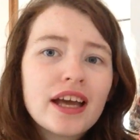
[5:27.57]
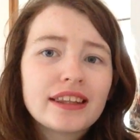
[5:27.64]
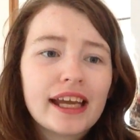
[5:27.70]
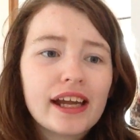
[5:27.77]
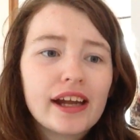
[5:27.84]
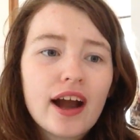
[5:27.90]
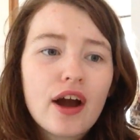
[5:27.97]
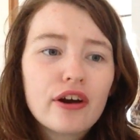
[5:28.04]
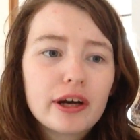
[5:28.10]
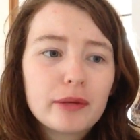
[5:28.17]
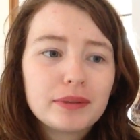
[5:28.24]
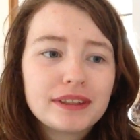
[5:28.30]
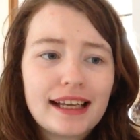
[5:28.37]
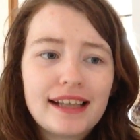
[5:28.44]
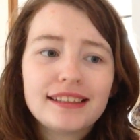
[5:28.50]
They are
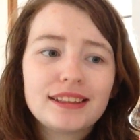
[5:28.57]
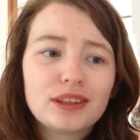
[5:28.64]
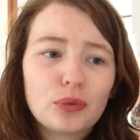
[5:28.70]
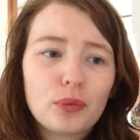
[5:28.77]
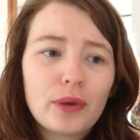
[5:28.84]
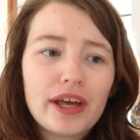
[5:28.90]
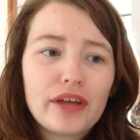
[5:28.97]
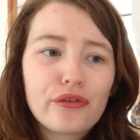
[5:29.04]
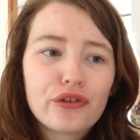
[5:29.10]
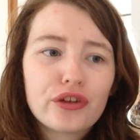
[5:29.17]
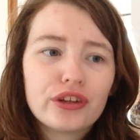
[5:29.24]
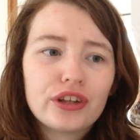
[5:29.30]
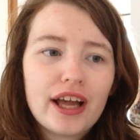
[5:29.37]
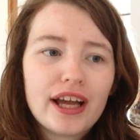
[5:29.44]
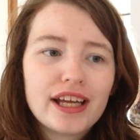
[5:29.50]
obsessed with,
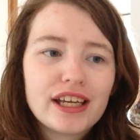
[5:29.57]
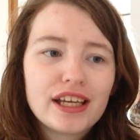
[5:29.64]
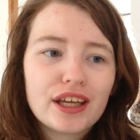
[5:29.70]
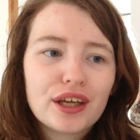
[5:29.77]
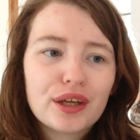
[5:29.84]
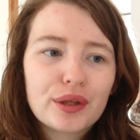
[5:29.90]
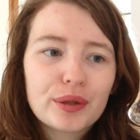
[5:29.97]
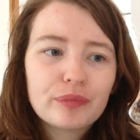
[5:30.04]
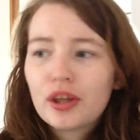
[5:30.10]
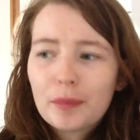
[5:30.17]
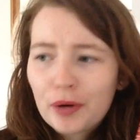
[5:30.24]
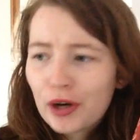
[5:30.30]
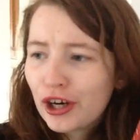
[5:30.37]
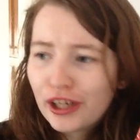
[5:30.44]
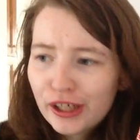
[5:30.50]
like, the
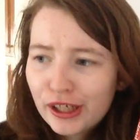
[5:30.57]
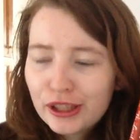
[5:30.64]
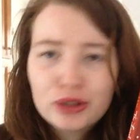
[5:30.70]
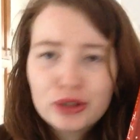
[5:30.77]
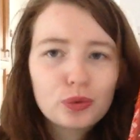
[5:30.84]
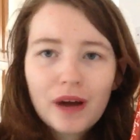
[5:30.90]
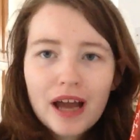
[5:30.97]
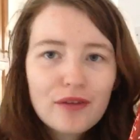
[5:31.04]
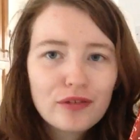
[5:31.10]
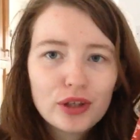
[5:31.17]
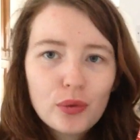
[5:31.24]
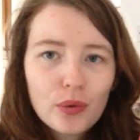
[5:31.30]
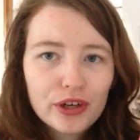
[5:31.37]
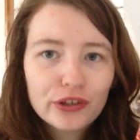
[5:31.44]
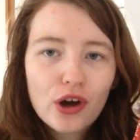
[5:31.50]
purge, whatever
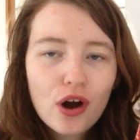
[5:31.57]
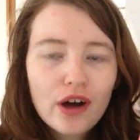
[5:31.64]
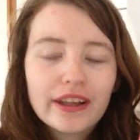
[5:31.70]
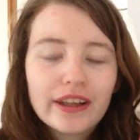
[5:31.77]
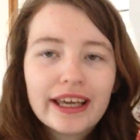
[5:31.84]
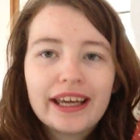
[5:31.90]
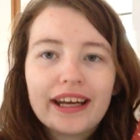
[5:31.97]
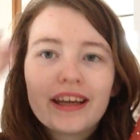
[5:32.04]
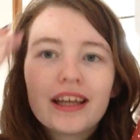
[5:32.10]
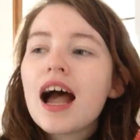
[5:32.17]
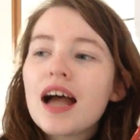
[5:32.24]
you want to call it.